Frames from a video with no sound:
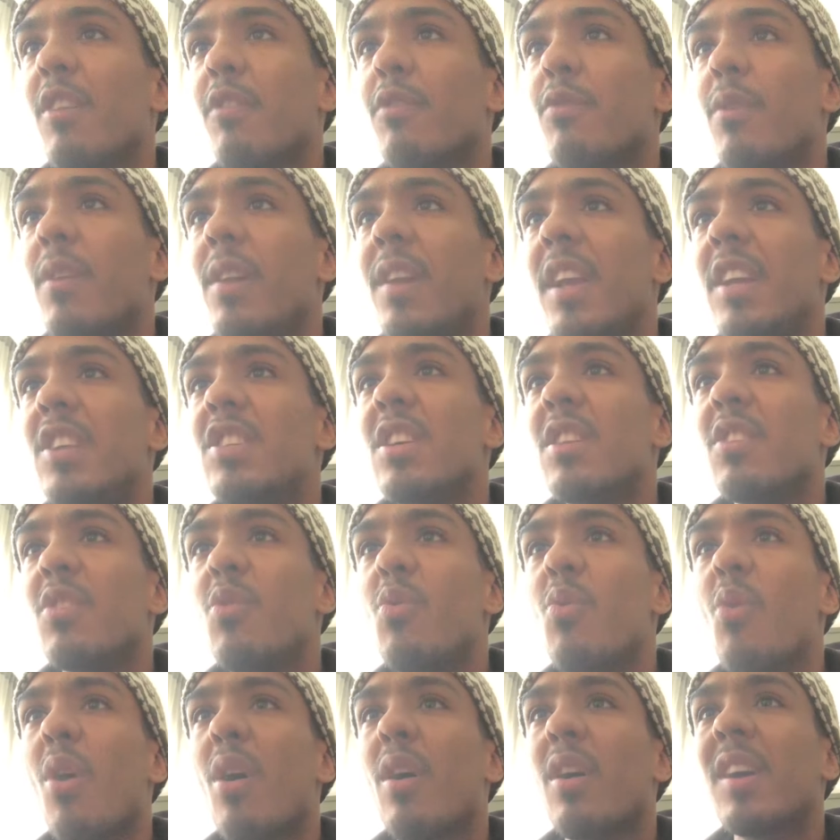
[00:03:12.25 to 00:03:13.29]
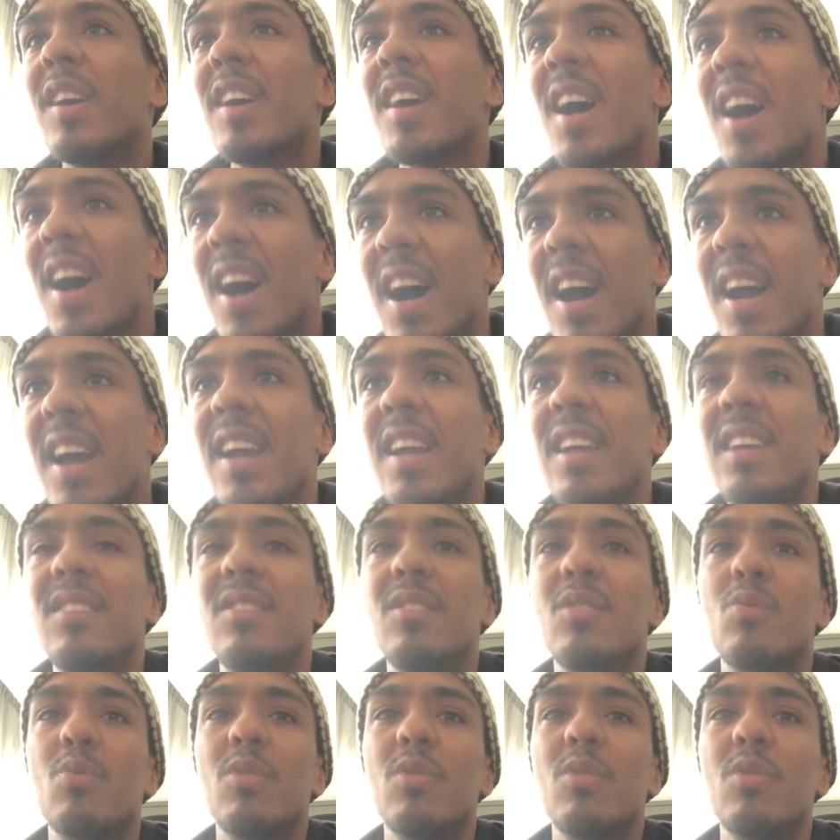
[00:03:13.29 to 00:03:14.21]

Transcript: of religion who are kind,